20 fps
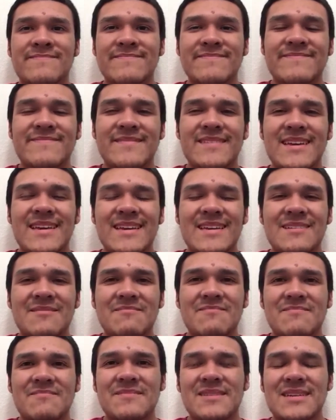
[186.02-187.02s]
Hmm. Get
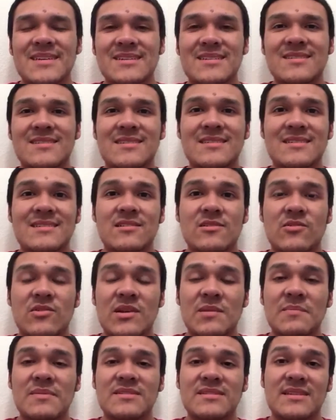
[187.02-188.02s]
it? Because
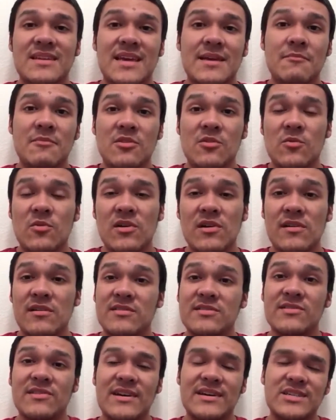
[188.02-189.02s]
creep is the name of the word,
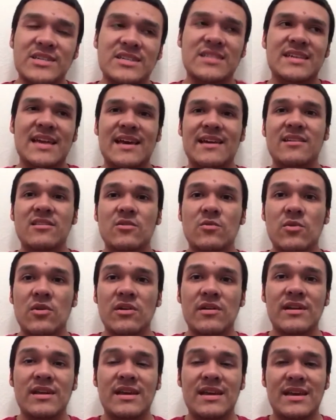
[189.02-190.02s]
so I just added the
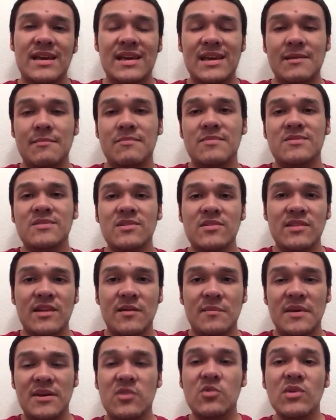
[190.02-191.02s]
word eep, so
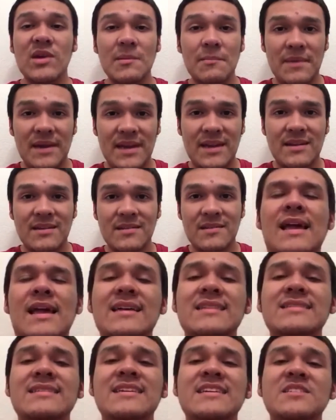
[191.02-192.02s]
that'd be creepy.
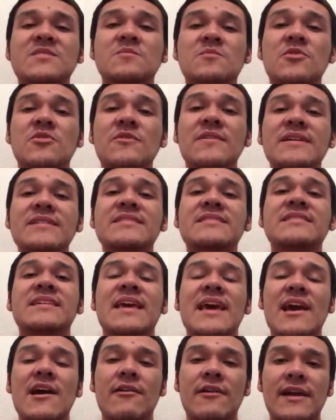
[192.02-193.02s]
Is this movie
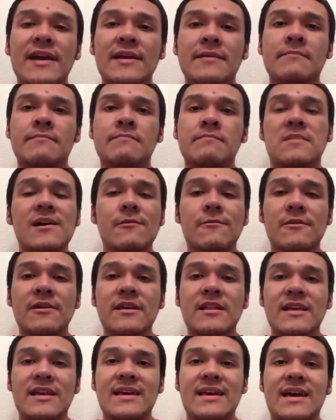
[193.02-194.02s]
scary? Not
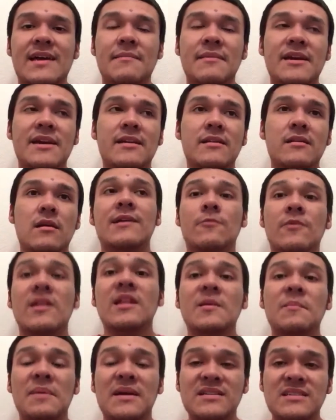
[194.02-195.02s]
really. I mean, it
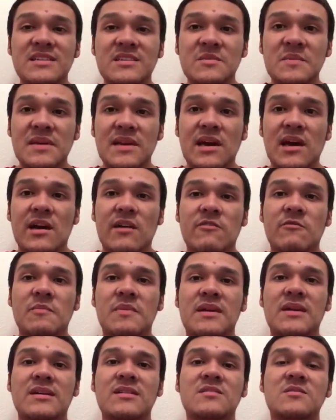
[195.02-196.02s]
really pisses me off
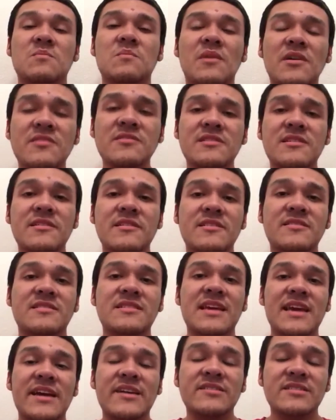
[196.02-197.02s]
because most of the
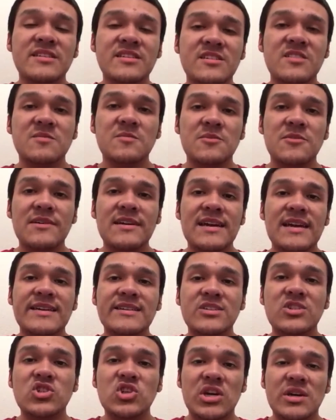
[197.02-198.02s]
scares in this movie
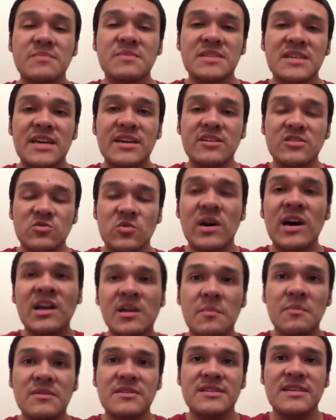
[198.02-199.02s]
is jump scares,
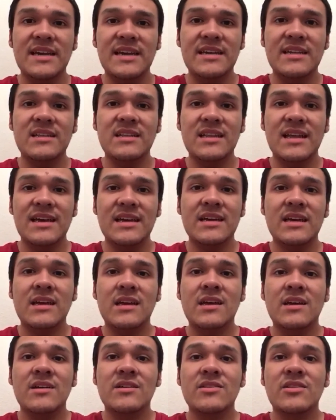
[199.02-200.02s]
100%. Like,
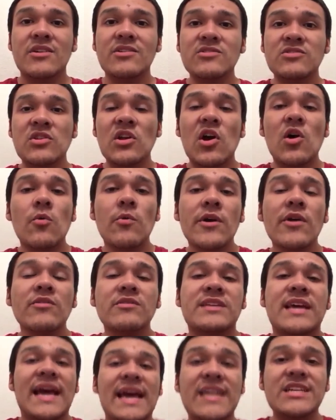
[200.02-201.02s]
there's no real
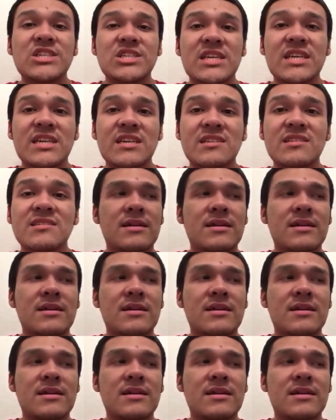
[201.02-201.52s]
tension.